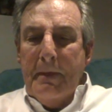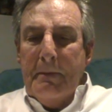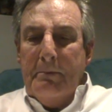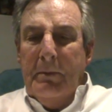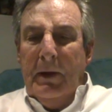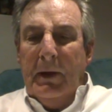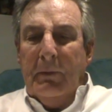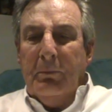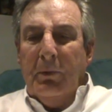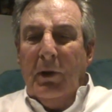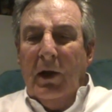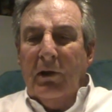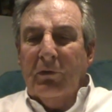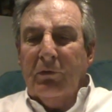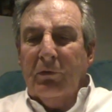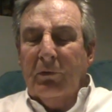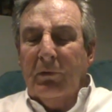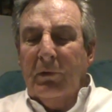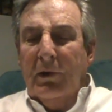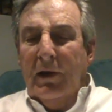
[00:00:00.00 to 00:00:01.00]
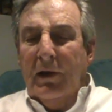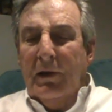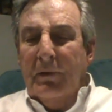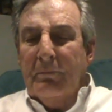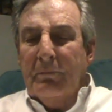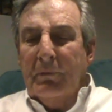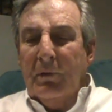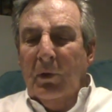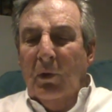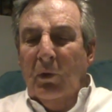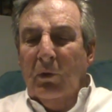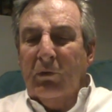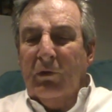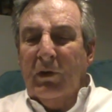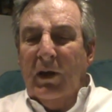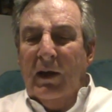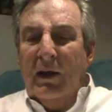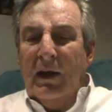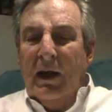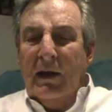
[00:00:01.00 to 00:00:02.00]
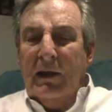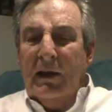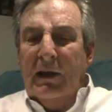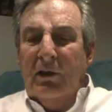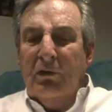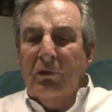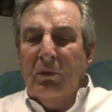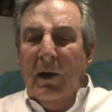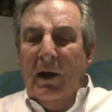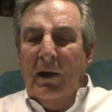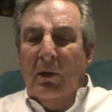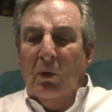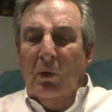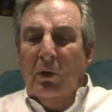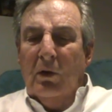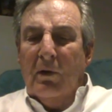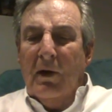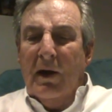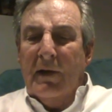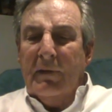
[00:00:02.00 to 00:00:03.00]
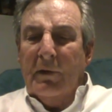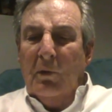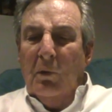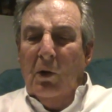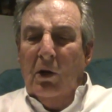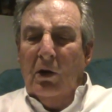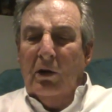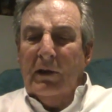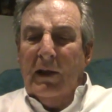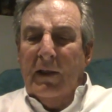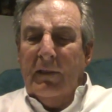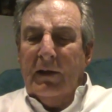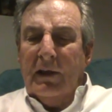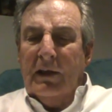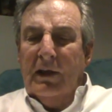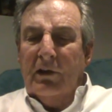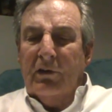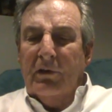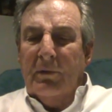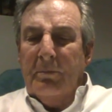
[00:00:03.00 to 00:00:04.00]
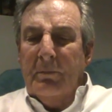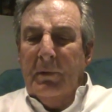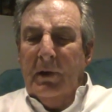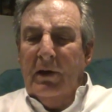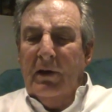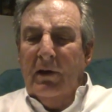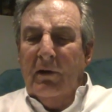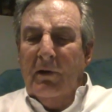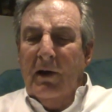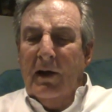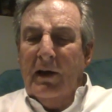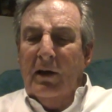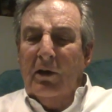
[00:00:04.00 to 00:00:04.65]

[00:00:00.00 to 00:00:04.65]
Big price horse I like each way, all around the world. Another Clinton Binder runner,